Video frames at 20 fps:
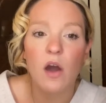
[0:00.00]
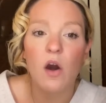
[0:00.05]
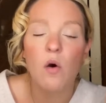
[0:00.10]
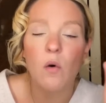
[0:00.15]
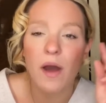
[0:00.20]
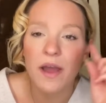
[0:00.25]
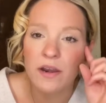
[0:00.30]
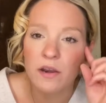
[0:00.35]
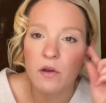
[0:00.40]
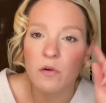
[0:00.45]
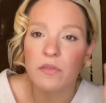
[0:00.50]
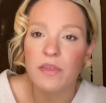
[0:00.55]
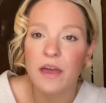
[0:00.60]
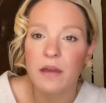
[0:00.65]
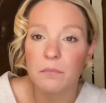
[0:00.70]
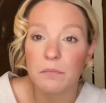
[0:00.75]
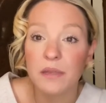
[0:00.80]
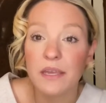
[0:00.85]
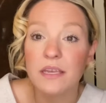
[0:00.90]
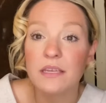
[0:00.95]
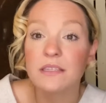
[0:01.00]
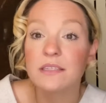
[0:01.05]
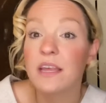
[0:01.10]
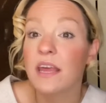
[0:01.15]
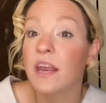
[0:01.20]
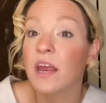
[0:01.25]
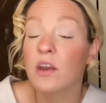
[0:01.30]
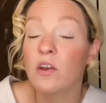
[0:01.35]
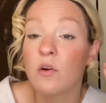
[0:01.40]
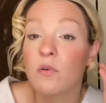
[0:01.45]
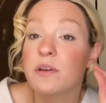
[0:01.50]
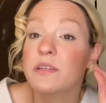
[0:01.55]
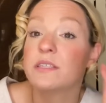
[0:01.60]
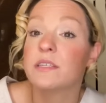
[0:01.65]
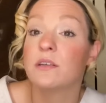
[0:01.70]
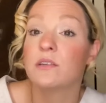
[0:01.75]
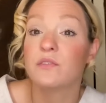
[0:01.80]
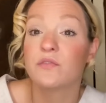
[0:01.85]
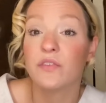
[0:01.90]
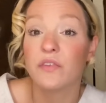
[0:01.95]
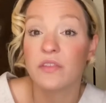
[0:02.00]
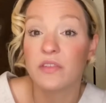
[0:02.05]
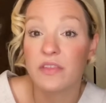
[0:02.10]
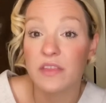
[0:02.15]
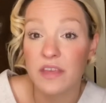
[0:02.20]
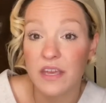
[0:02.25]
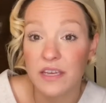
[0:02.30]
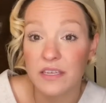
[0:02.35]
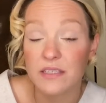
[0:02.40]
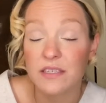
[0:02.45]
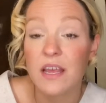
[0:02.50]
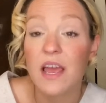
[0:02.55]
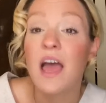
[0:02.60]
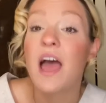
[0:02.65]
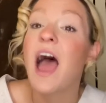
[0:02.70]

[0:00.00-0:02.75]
oh, I know that piece and I know it sells for this.